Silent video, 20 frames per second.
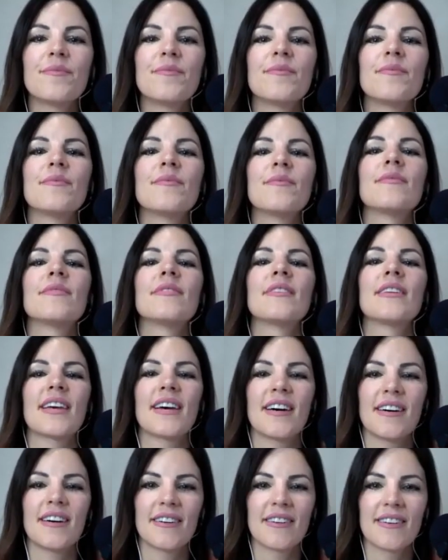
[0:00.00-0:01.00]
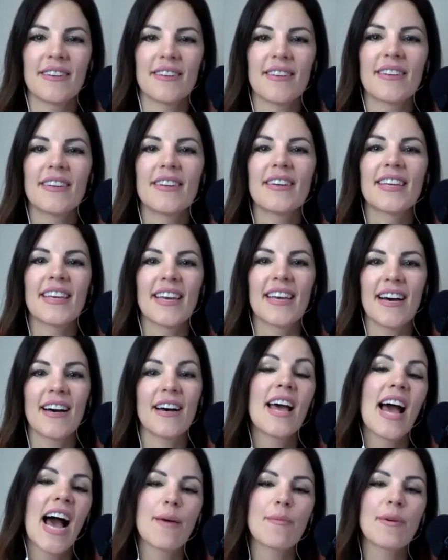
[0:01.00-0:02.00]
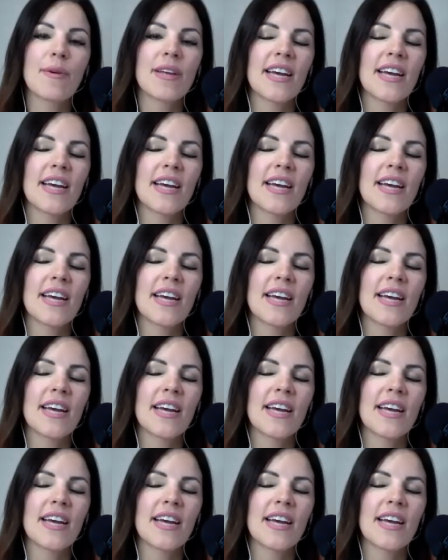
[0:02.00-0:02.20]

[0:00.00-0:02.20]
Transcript: Yeah. Improv. Keep moving. Keep playing.